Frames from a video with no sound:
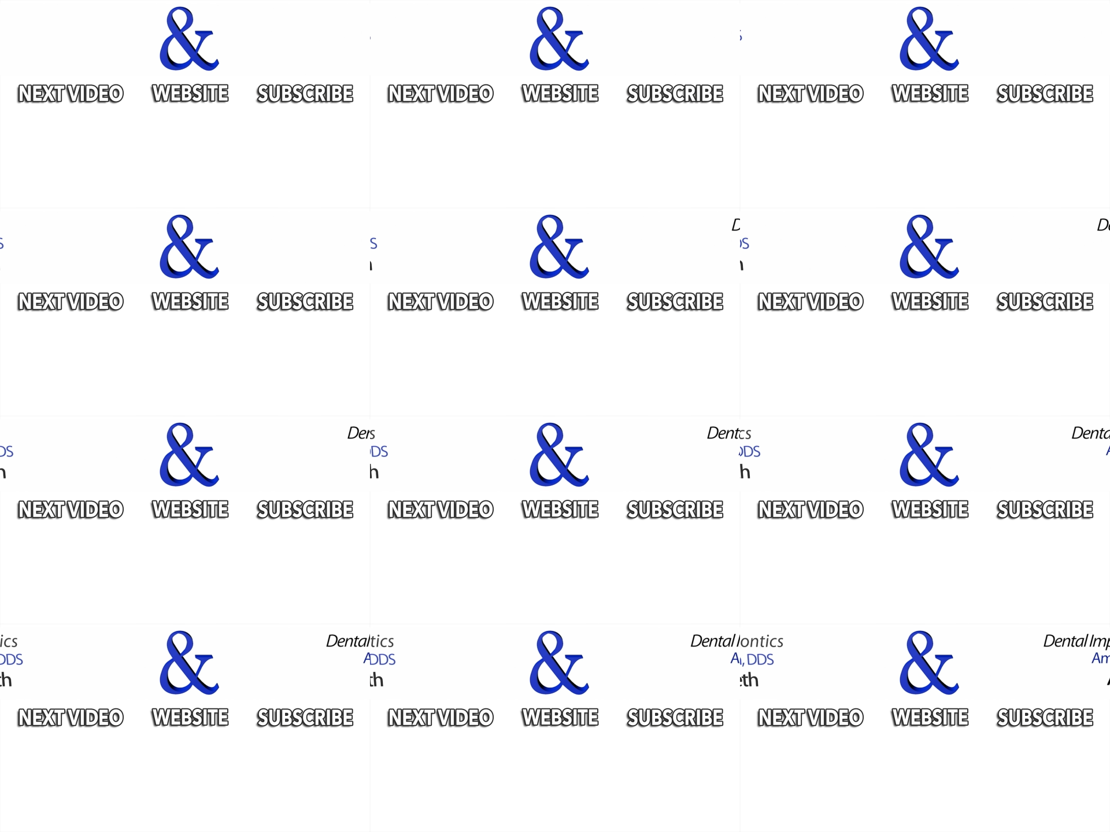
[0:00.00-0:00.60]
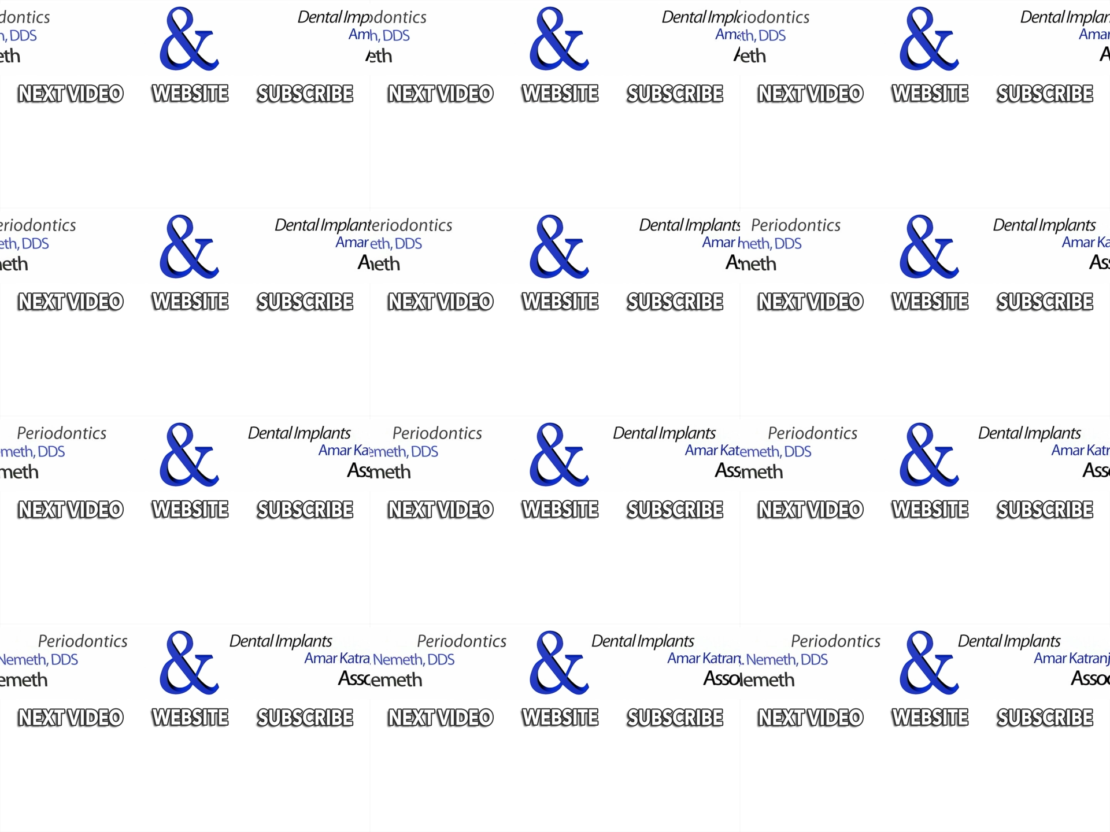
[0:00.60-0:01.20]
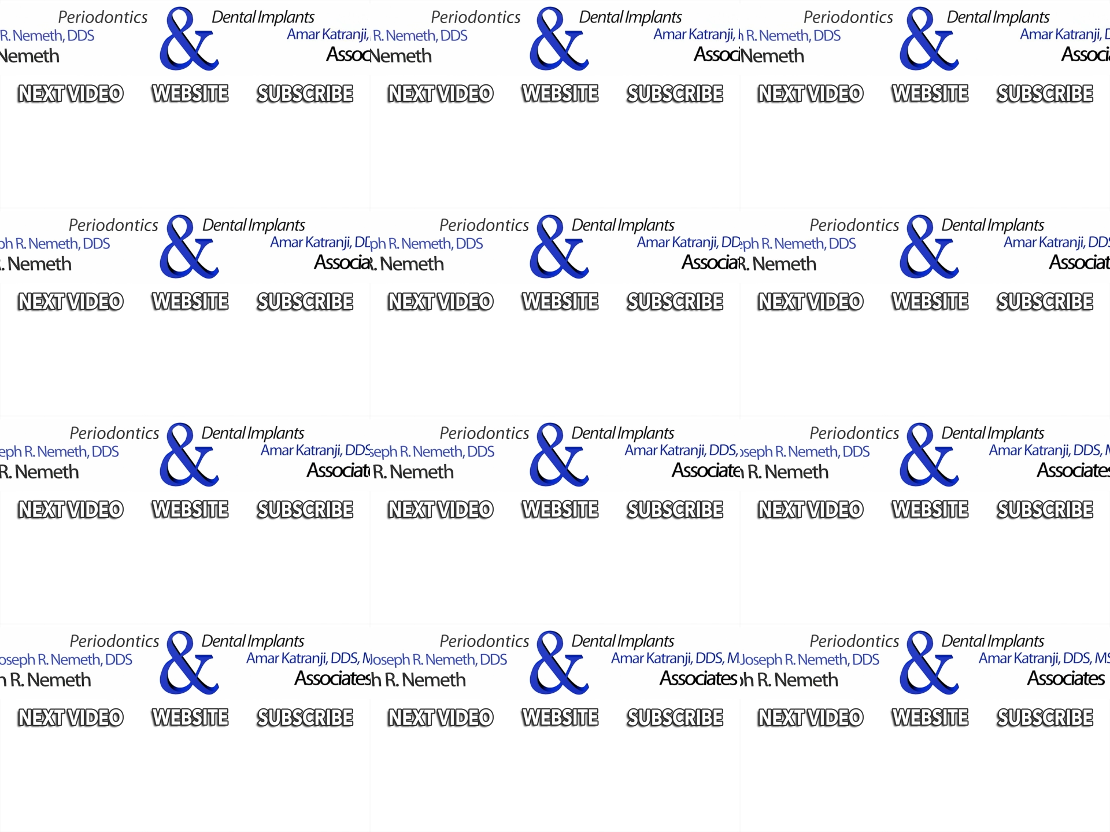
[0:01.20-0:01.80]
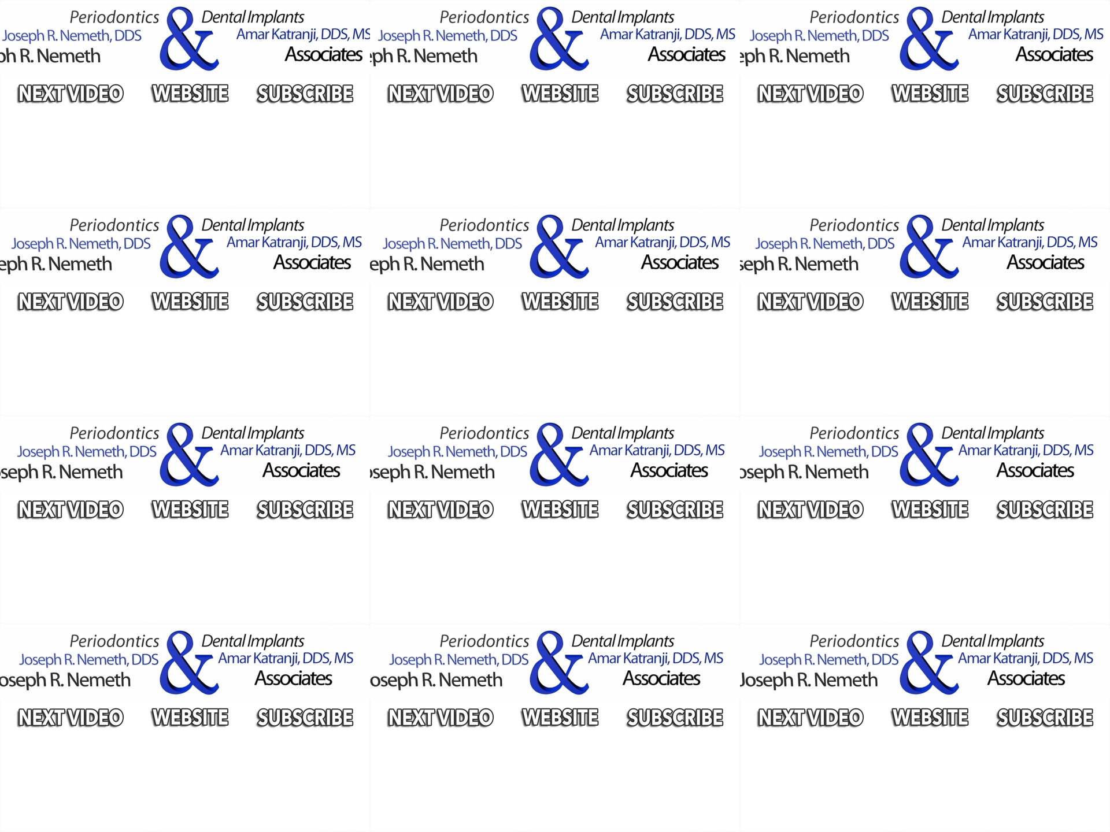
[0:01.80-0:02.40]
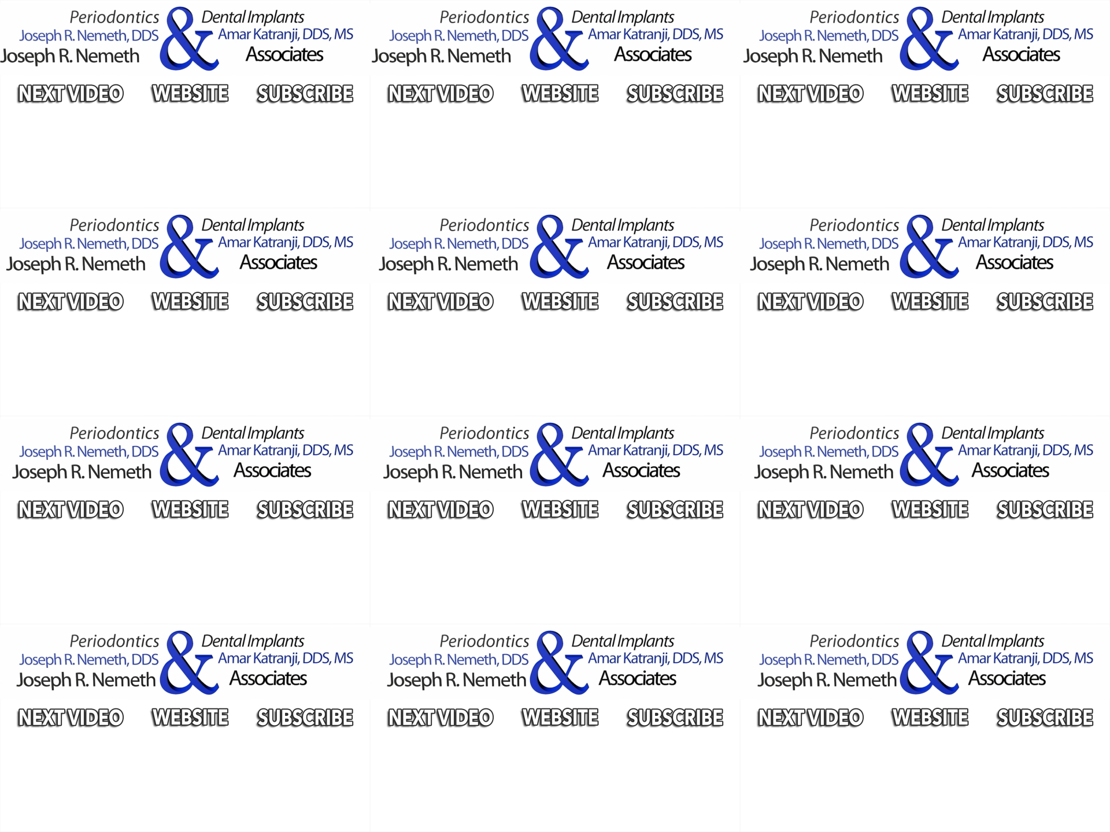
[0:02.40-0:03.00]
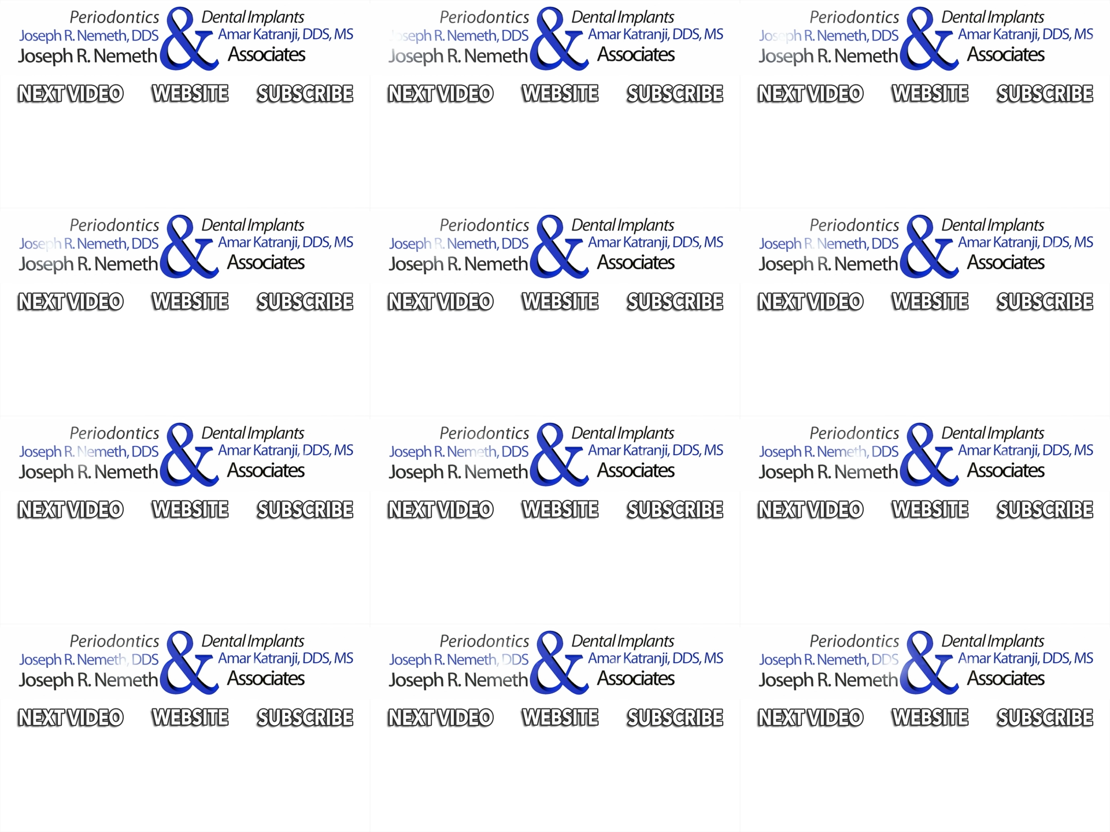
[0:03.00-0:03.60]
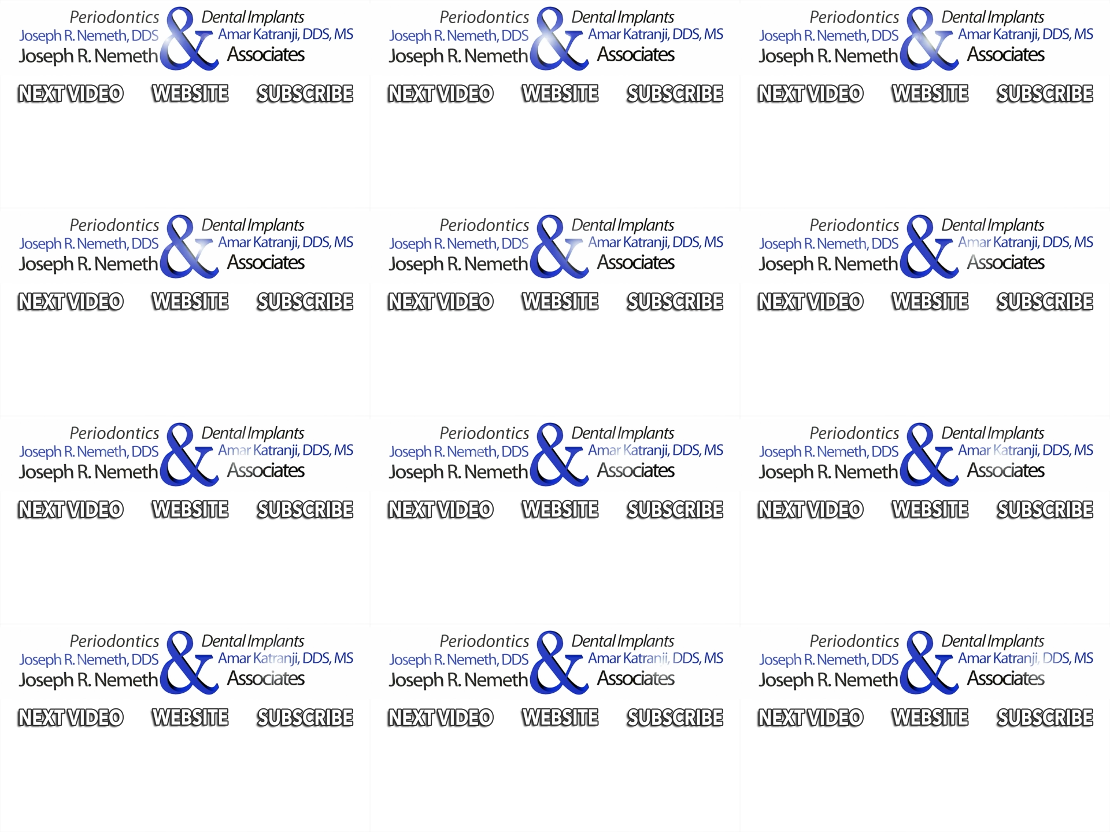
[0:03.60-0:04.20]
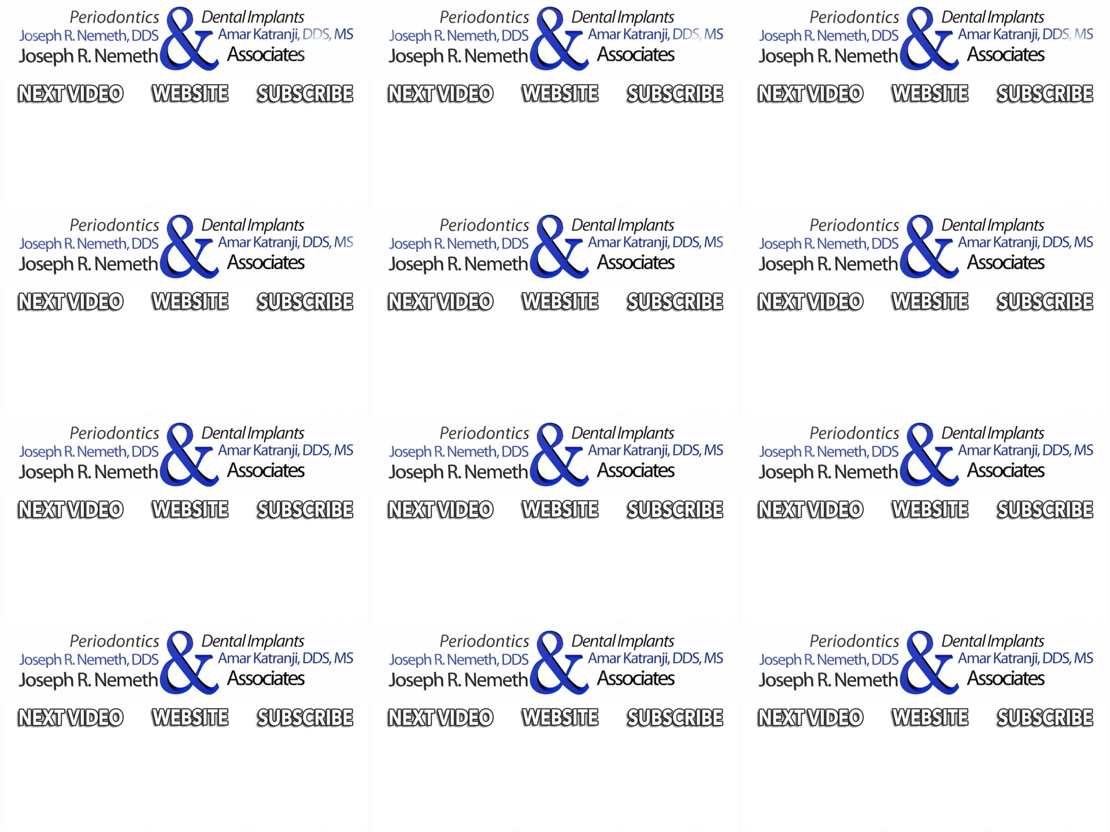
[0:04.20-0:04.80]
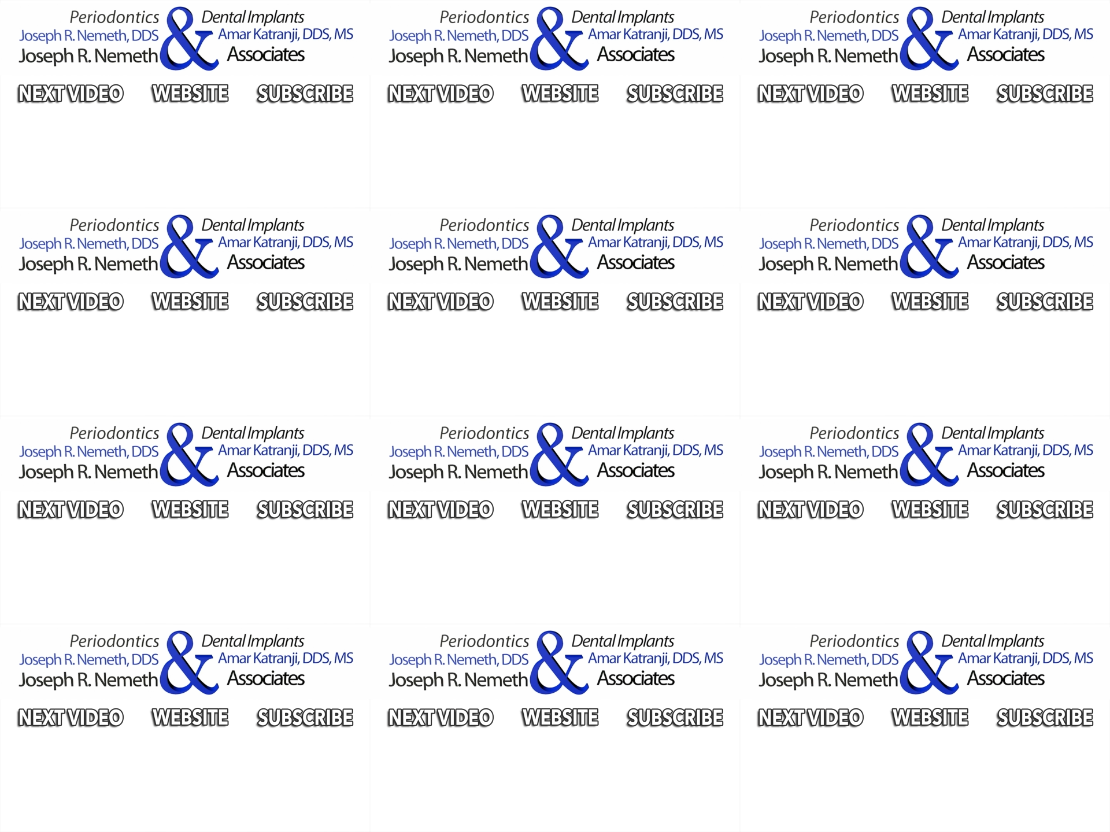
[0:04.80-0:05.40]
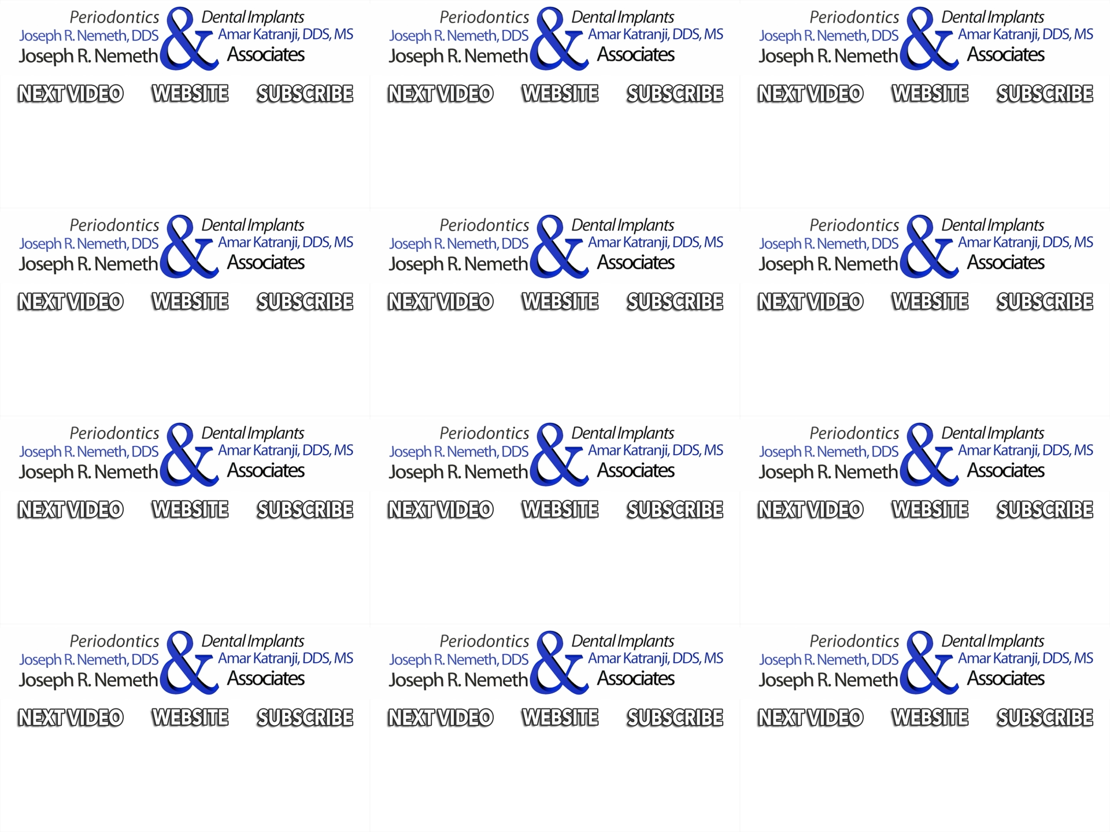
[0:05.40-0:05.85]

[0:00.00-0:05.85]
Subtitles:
Nobody's mouth can be seen.